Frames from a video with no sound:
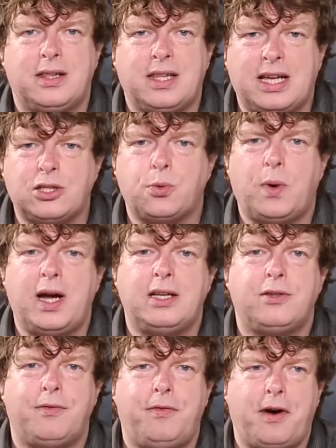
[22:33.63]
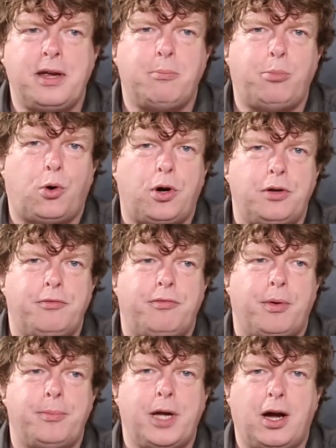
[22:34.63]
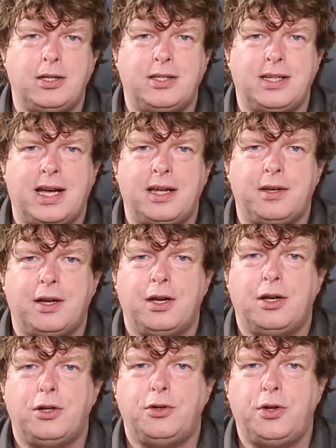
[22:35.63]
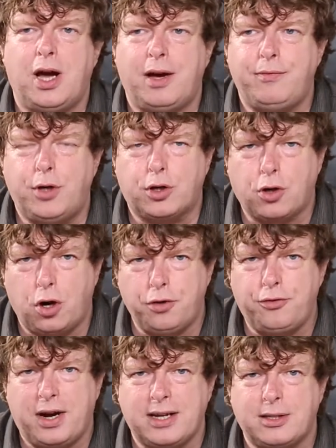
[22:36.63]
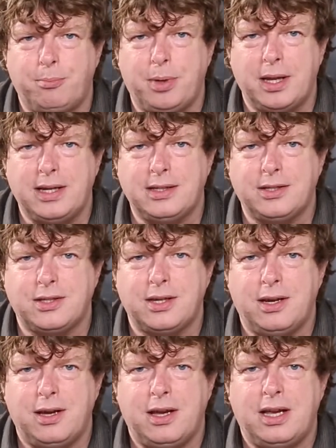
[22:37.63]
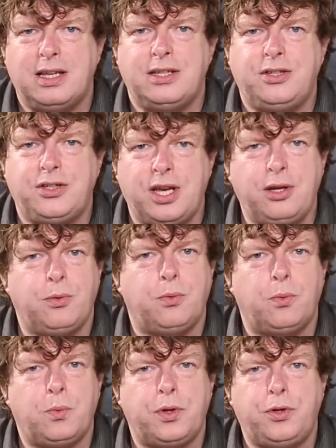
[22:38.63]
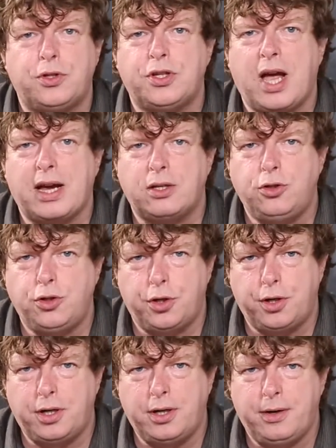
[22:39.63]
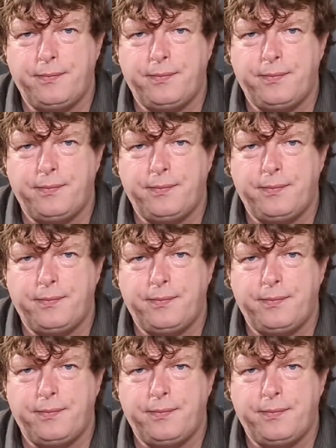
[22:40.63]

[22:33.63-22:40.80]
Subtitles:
That's why it's very important from the outset to have your contract in place, sit with your second shooter,